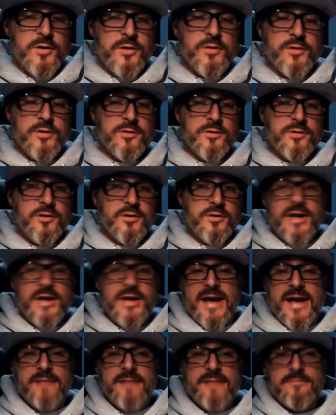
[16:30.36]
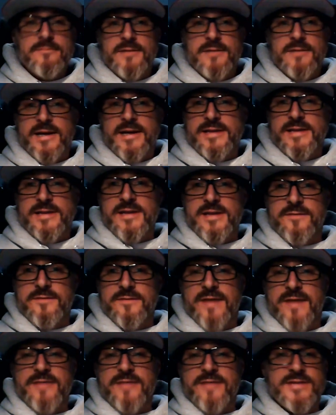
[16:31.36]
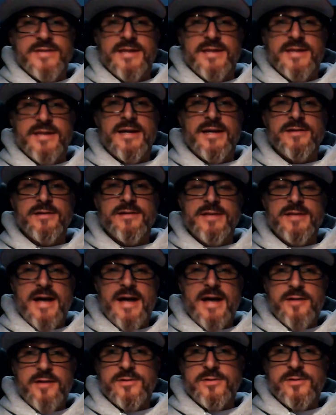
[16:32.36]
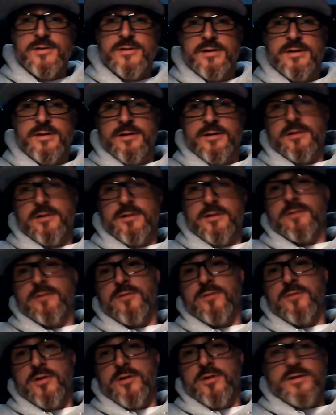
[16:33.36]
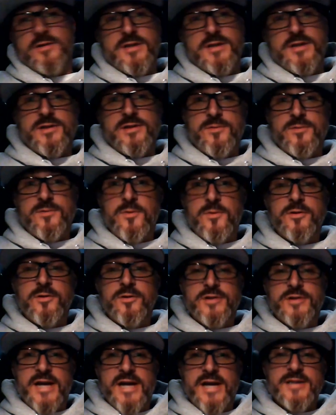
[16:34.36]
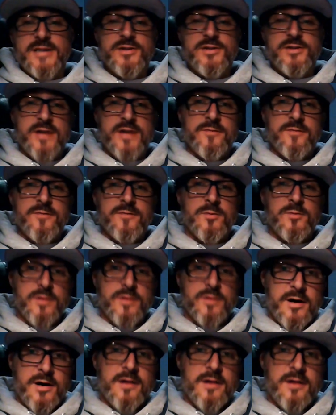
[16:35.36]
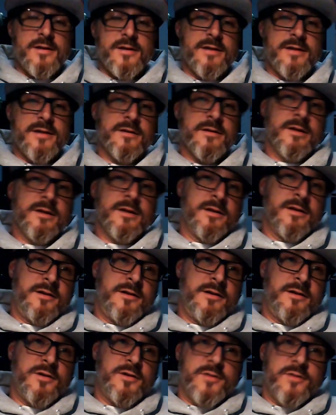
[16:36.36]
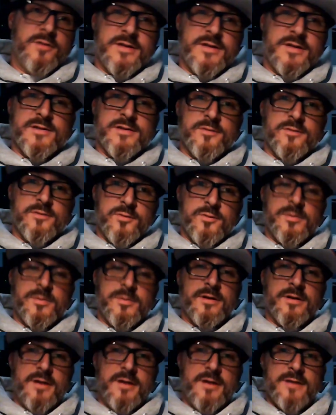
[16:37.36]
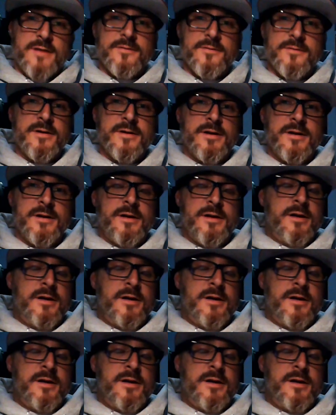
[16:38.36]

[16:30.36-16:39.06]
You know, you're looking at, like I said, $5,000 to $10,000 for a decent rolling chassis drivable car that, you know, needs a little bit of love.